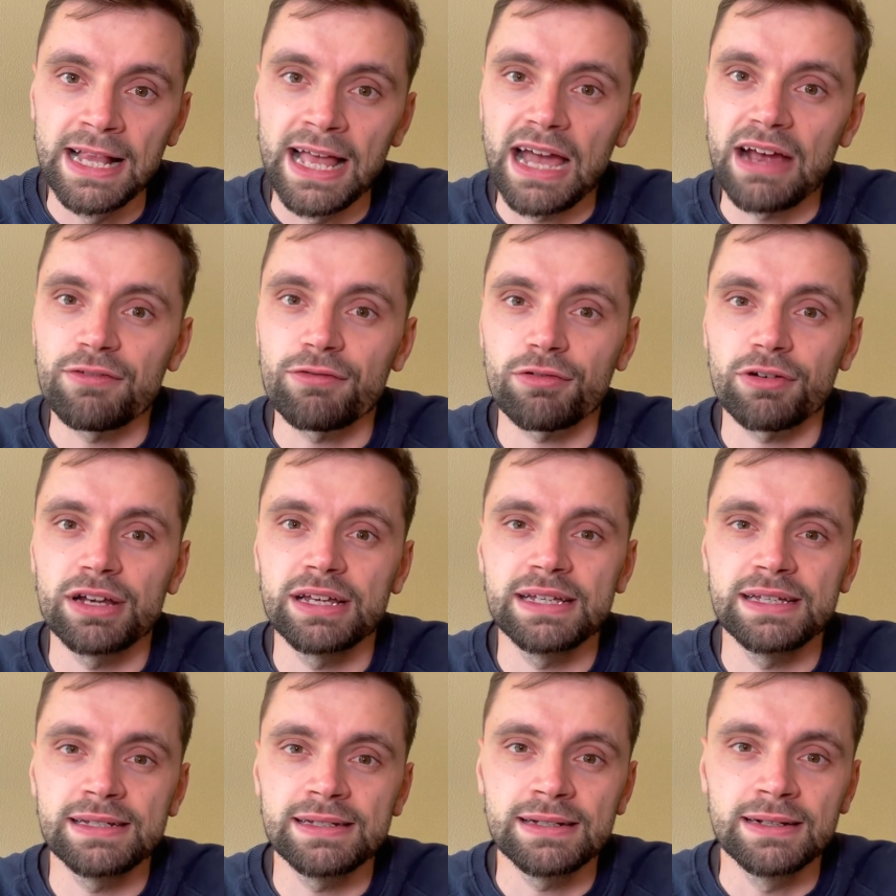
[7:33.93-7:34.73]

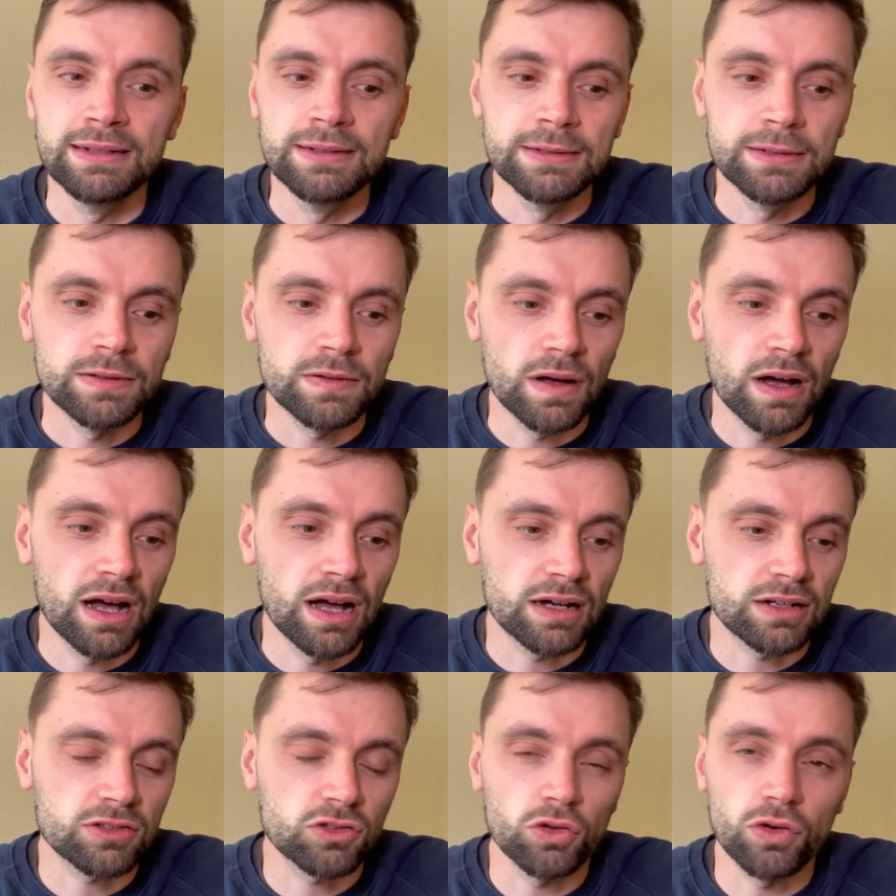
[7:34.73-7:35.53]
every
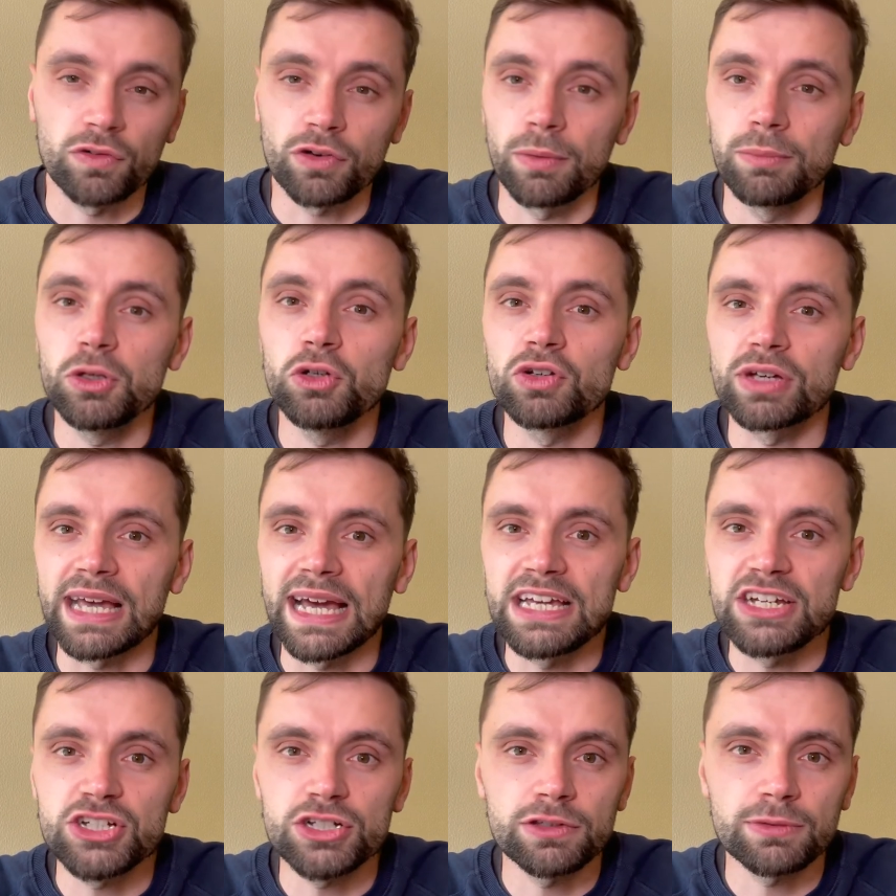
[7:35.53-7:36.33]
sort of
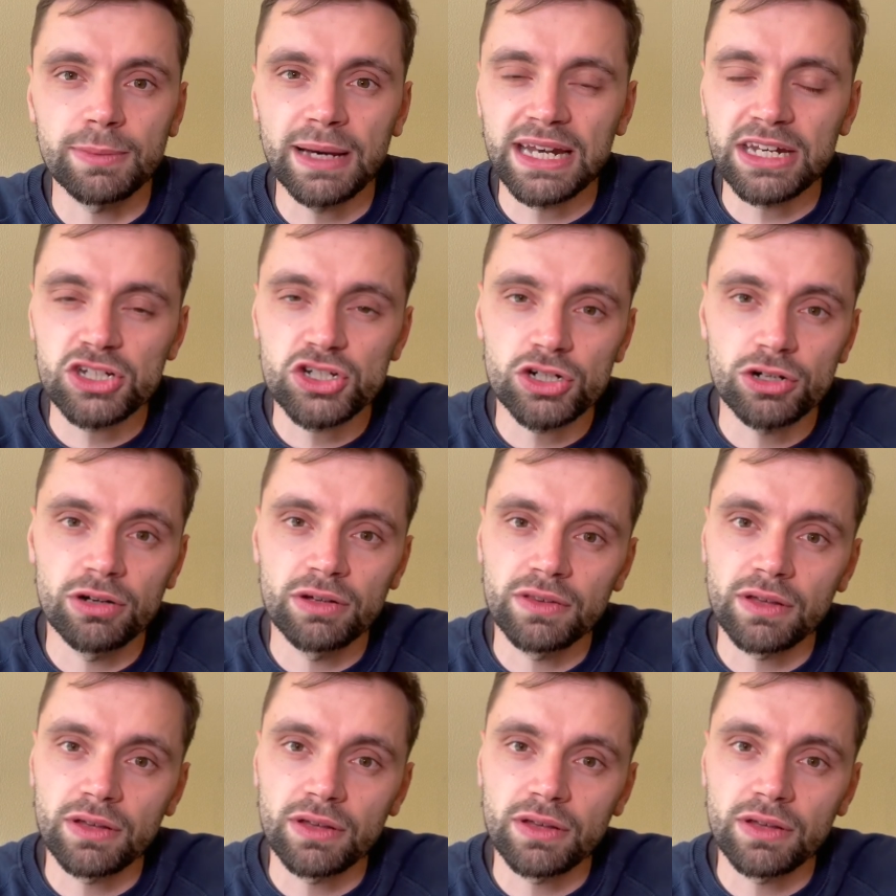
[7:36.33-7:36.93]
communications manager at